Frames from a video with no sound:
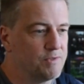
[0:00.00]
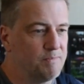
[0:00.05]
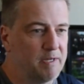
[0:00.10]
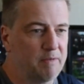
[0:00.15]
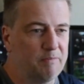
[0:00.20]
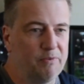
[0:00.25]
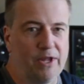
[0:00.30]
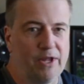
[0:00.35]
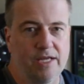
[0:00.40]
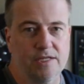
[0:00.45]
big
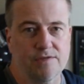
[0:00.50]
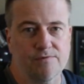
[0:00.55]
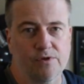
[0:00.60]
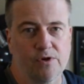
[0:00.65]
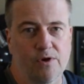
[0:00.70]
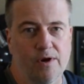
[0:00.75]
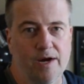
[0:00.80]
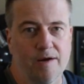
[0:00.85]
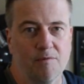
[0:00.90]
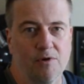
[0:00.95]
plans for
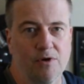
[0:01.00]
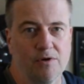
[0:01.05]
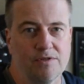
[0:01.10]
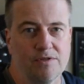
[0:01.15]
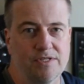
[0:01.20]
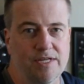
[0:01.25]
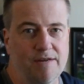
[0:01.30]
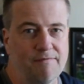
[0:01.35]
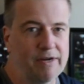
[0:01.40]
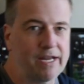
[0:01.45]
Kramer,
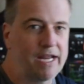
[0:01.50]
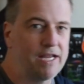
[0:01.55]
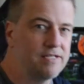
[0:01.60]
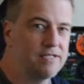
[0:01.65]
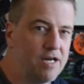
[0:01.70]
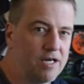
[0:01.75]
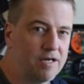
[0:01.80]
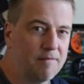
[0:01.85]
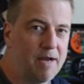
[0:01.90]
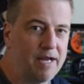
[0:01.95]
stuff I can't
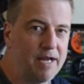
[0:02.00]
talk about